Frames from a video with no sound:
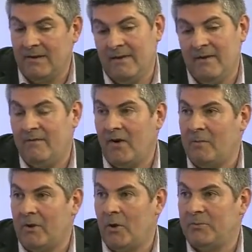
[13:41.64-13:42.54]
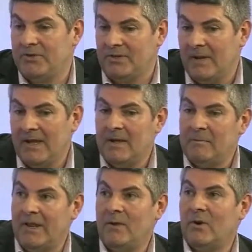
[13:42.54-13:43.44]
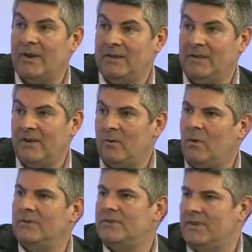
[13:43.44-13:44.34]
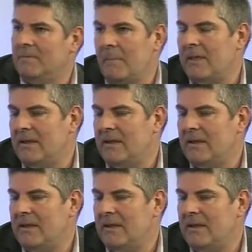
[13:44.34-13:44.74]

a viable option. But equally, you don't want to,